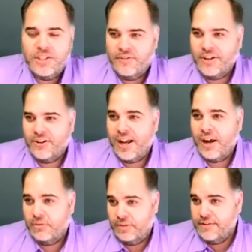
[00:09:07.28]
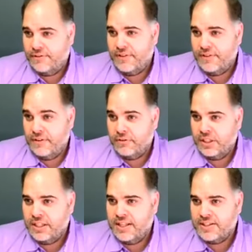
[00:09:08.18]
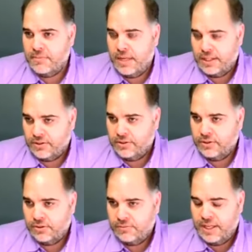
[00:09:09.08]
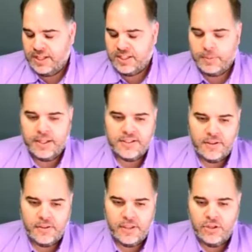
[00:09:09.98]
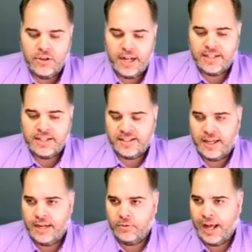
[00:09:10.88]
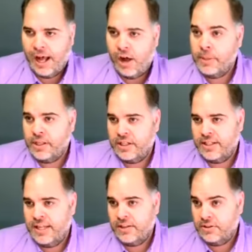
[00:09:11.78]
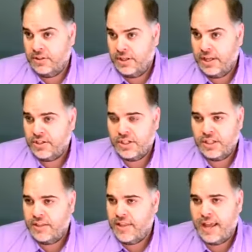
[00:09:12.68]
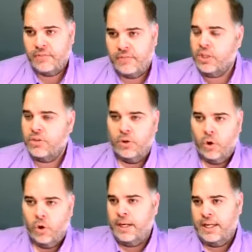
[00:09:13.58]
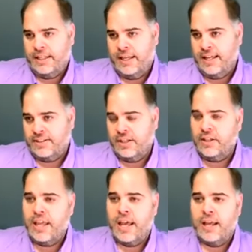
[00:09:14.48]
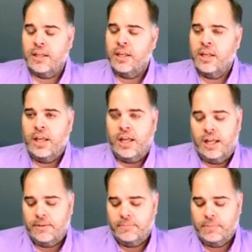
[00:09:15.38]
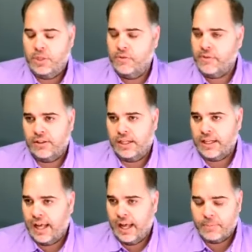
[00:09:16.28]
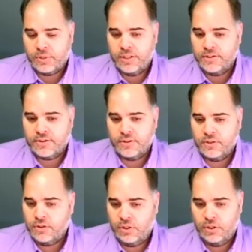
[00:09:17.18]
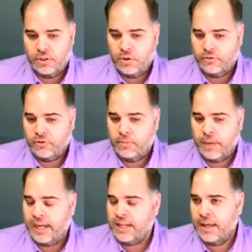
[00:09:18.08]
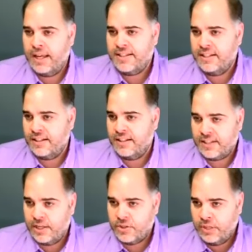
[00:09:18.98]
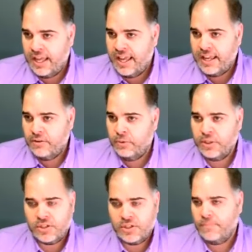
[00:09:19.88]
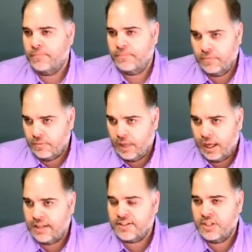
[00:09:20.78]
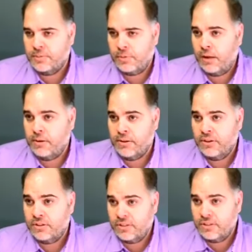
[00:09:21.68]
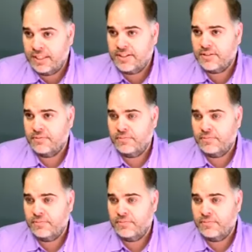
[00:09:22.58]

you figure out if it really is a medical expense, then you got to decide, well, how am I going to take the deduction? And that we could do a whole podcast on that. But you've got a lot of options, you know, from itemizing on Schedule A, which honestly is probably the least